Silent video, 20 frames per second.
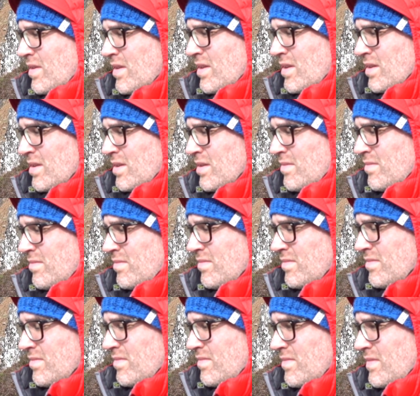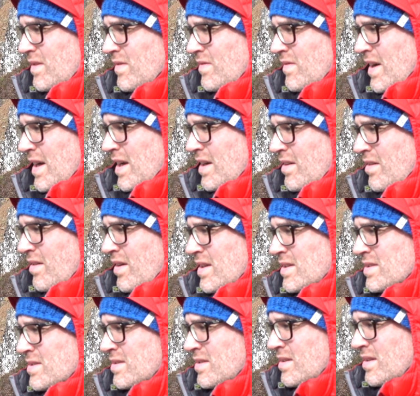the
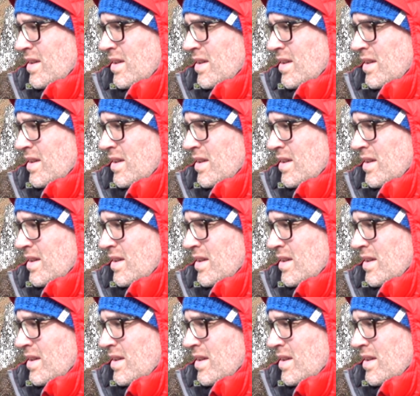Firecrest